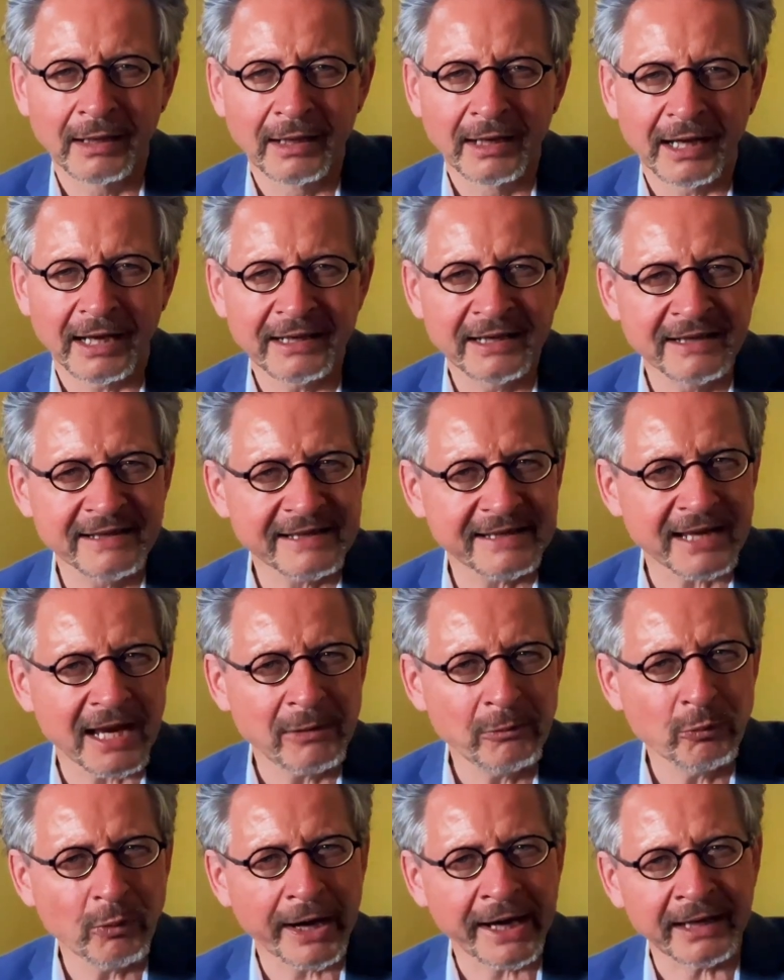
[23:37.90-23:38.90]
And in the
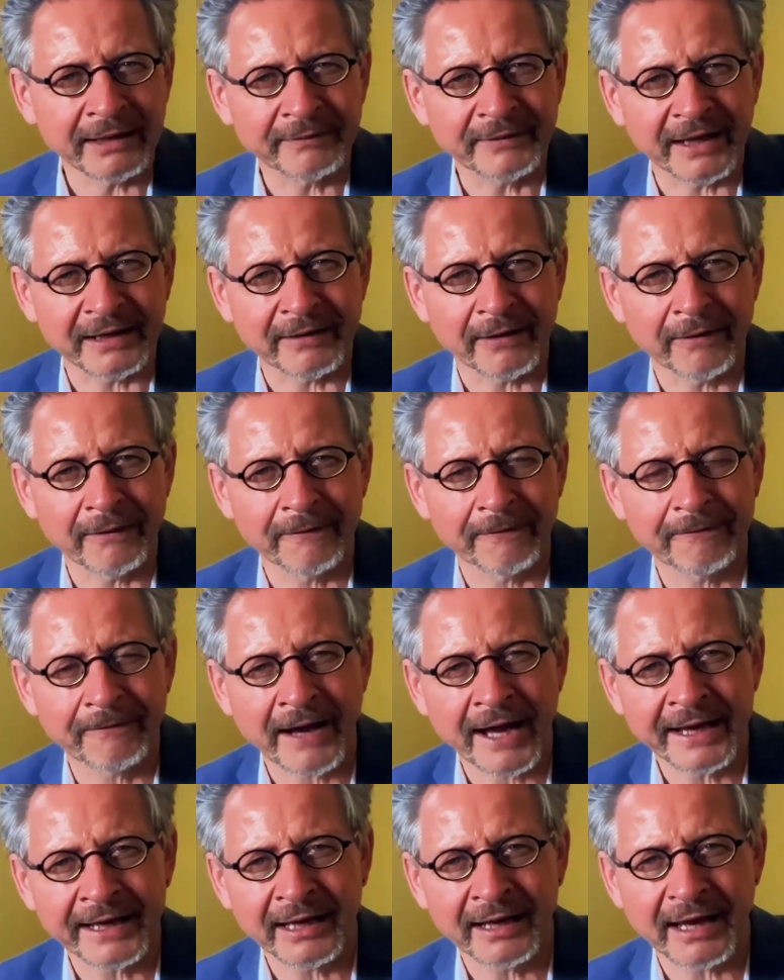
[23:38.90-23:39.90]
same way that her
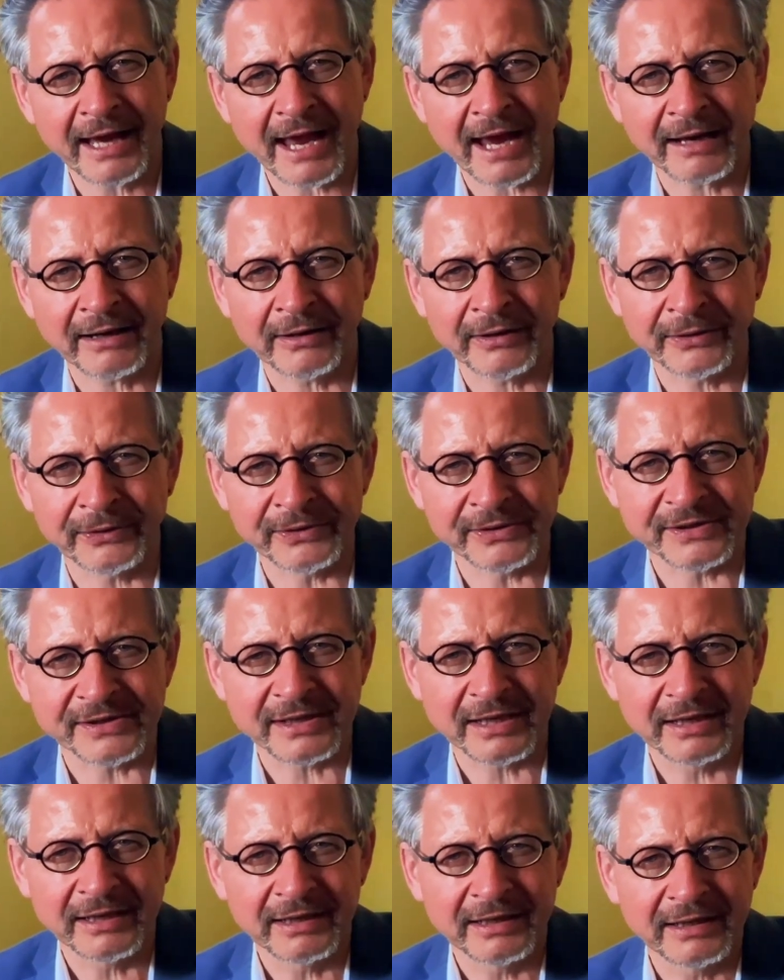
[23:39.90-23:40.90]
fire echoes
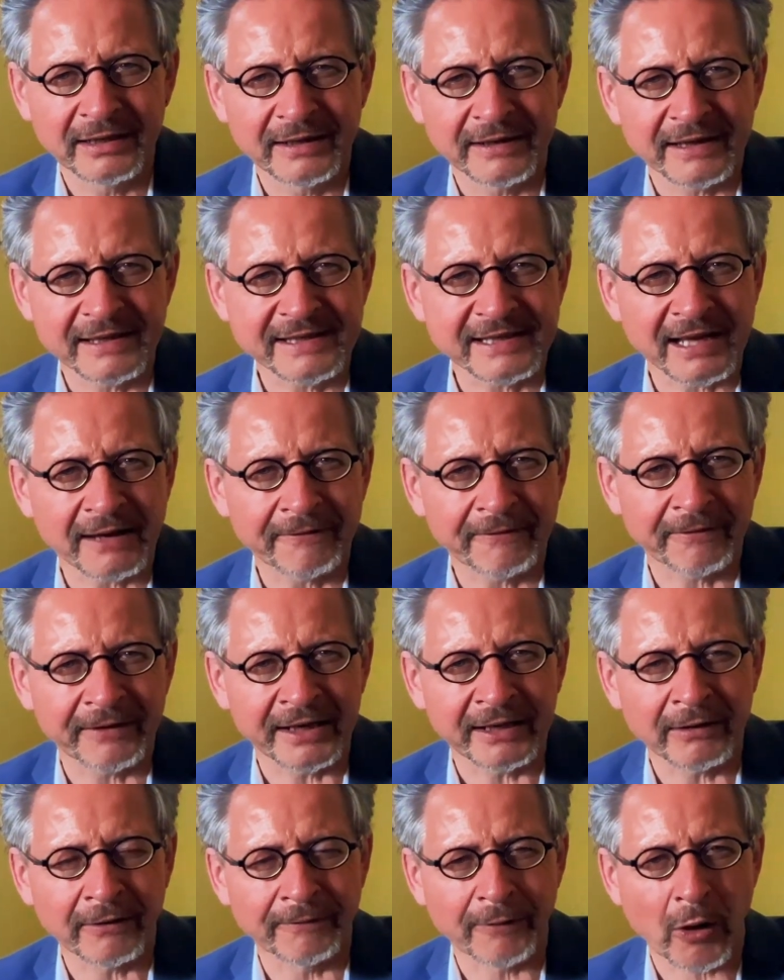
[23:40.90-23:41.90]
the
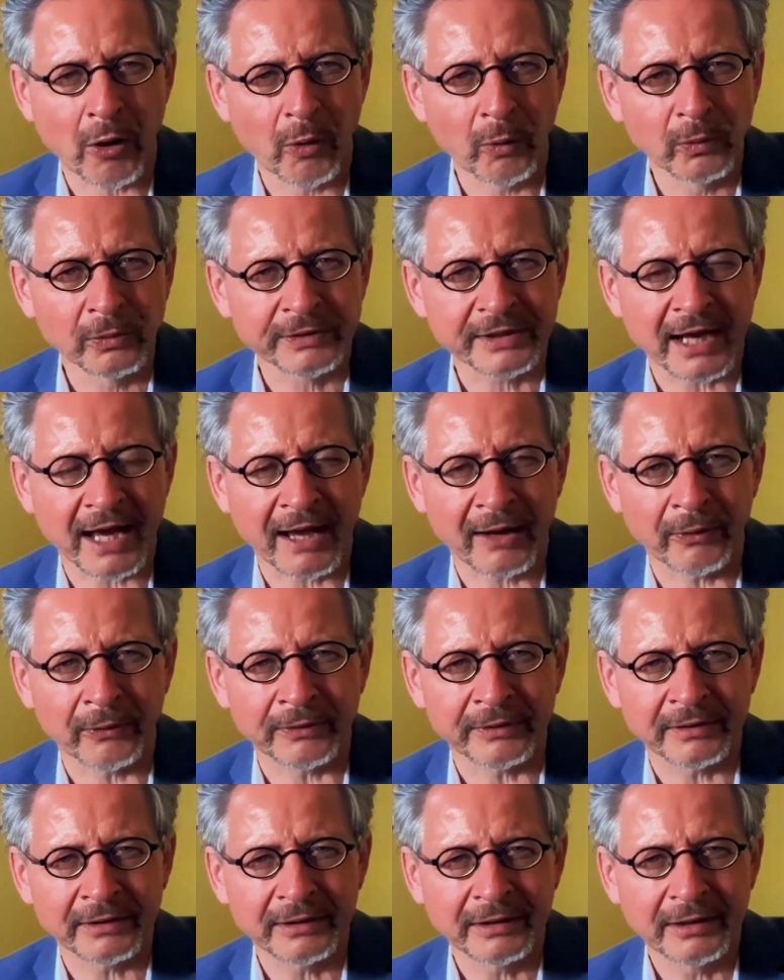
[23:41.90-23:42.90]
suffering of a whole
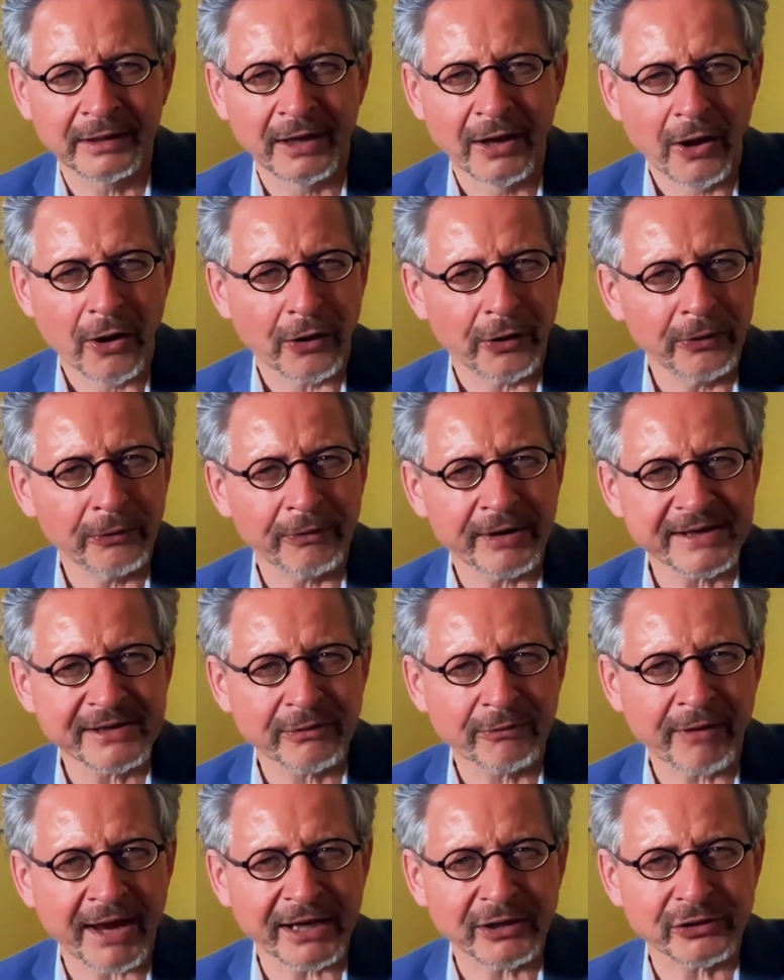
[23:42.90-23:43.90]
town, her
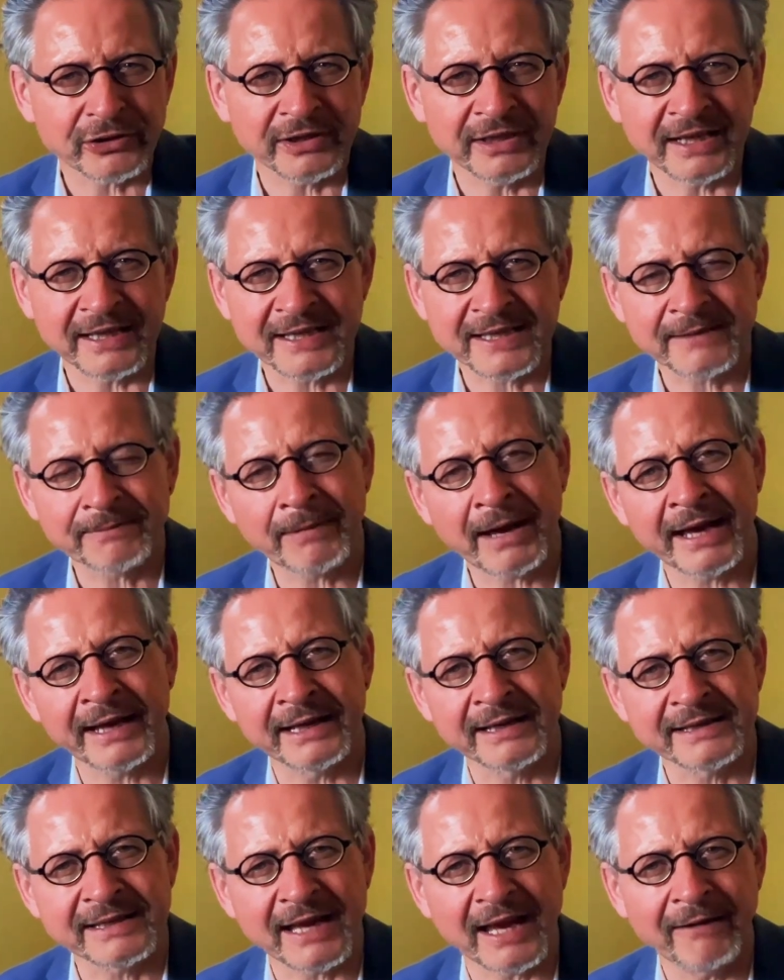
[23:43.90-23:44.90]
resurrection
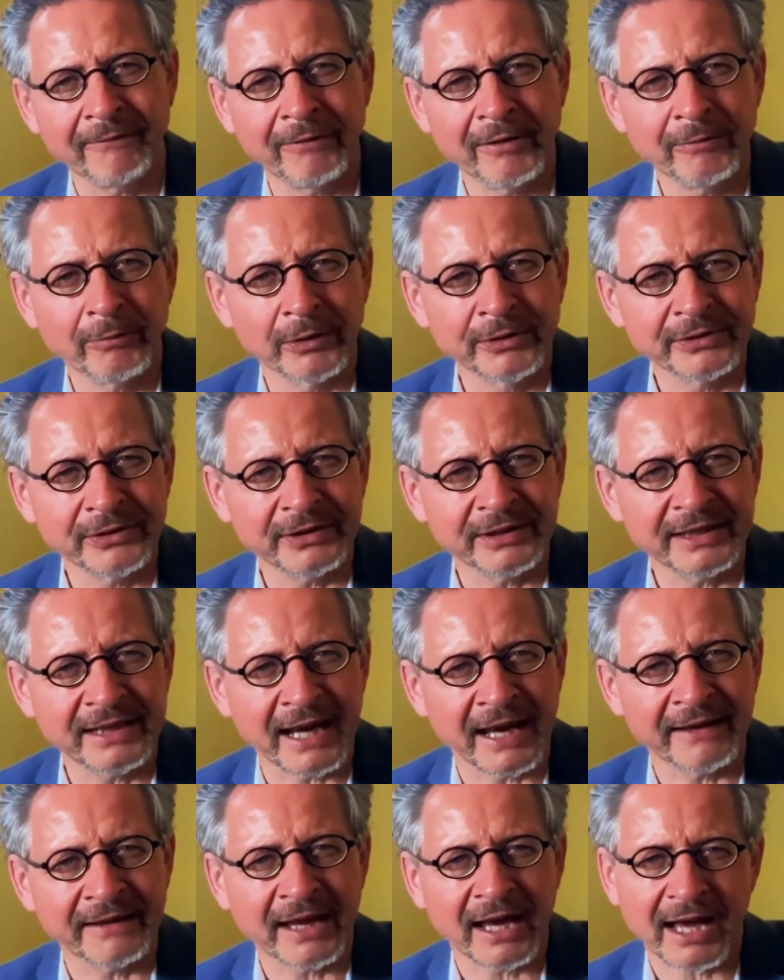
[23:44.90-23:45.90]
inspires everyone to
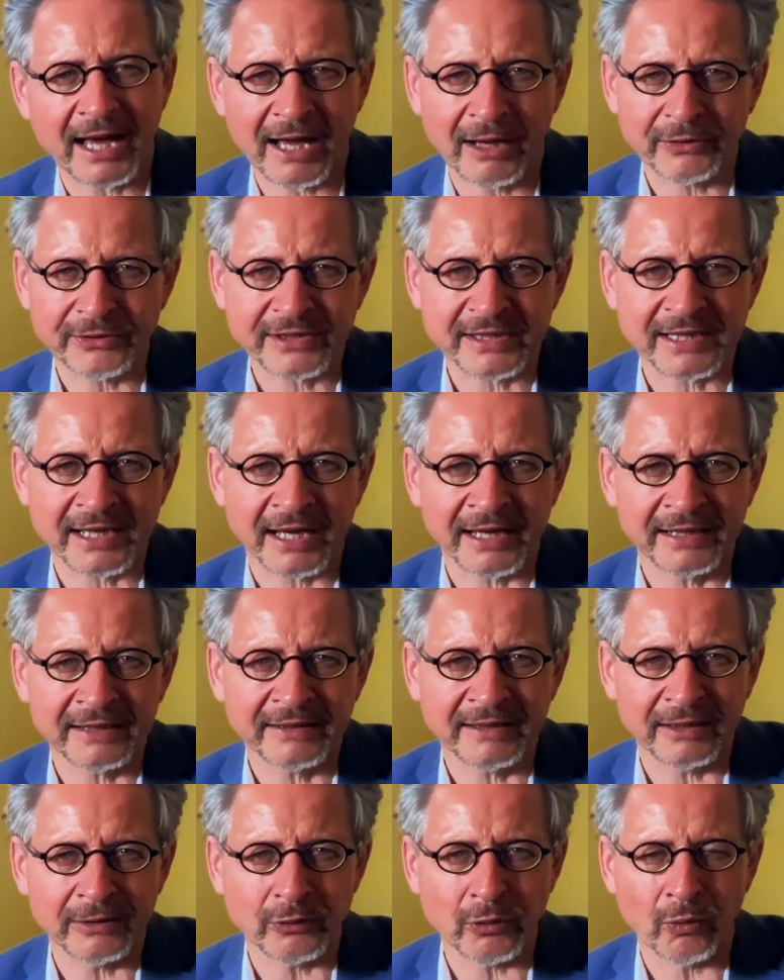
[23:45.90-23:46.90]
gather outside
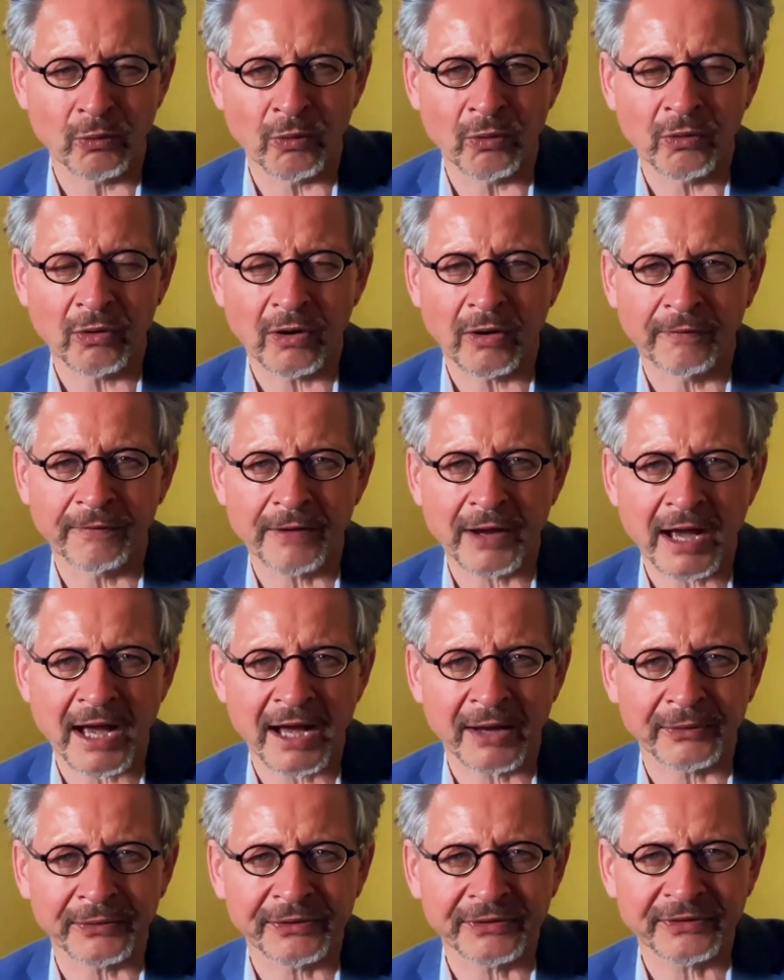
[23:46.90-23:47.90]
the door of her
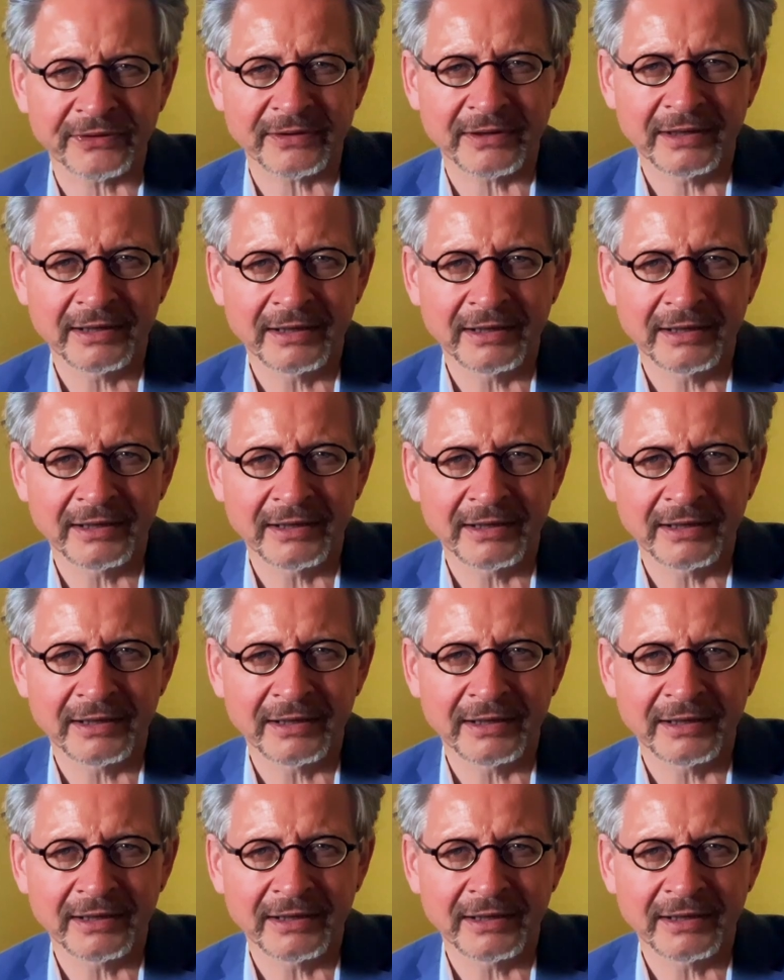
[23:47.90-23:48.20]
house.